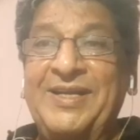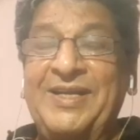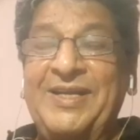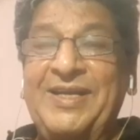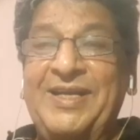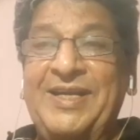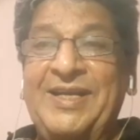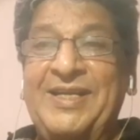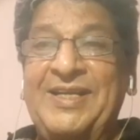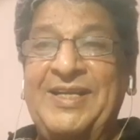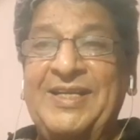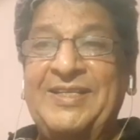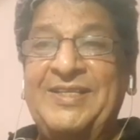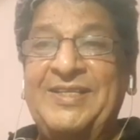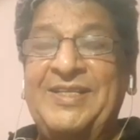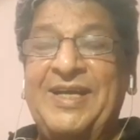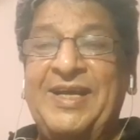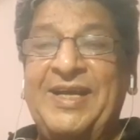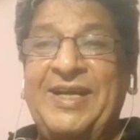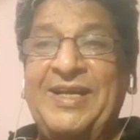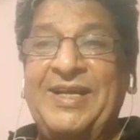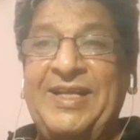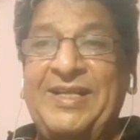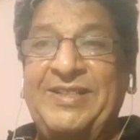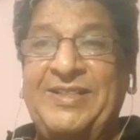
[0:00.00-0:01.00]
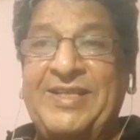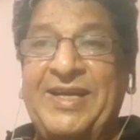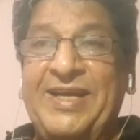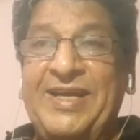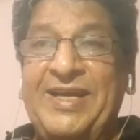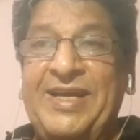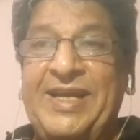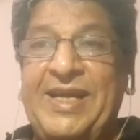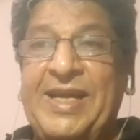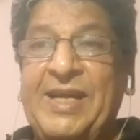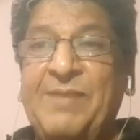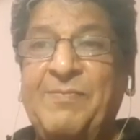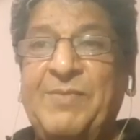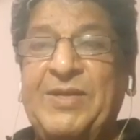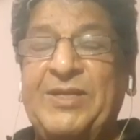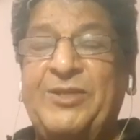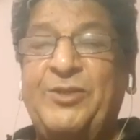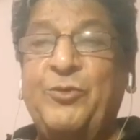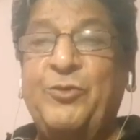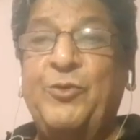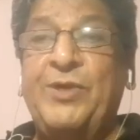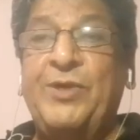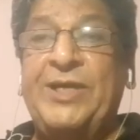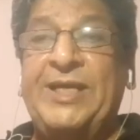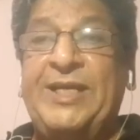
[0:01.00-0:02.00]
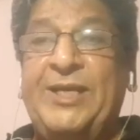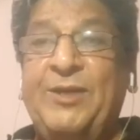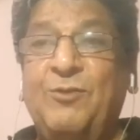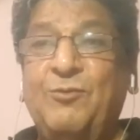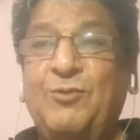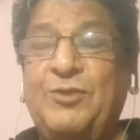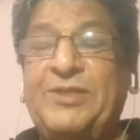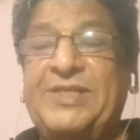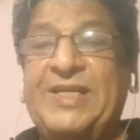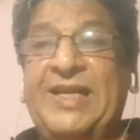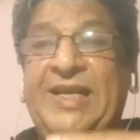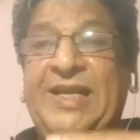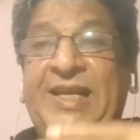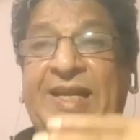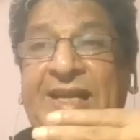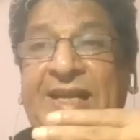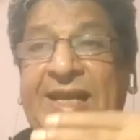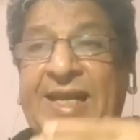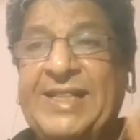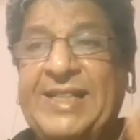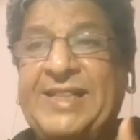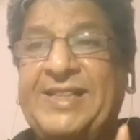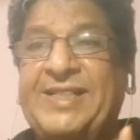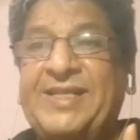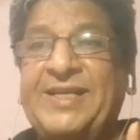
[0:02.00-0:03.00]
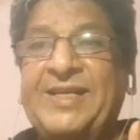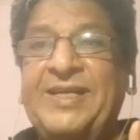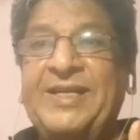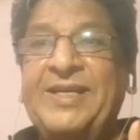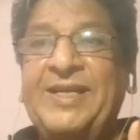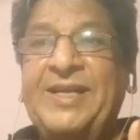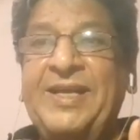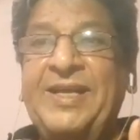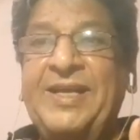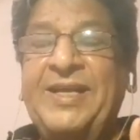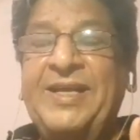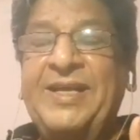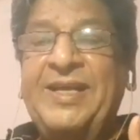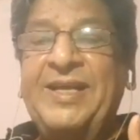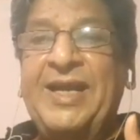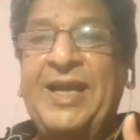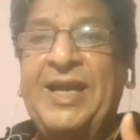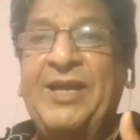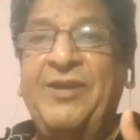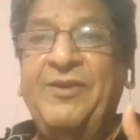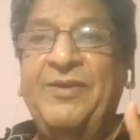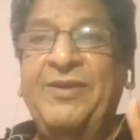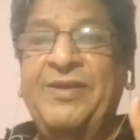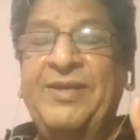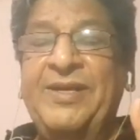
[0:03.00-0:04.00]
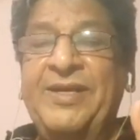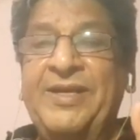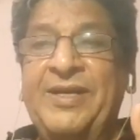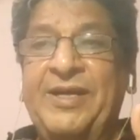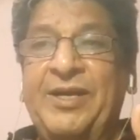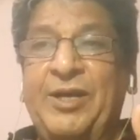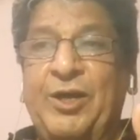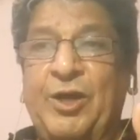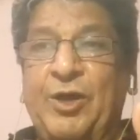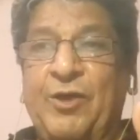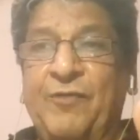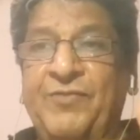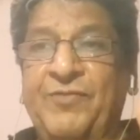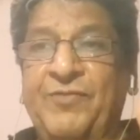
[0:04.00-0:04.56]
it is the aim is to reduce the length and of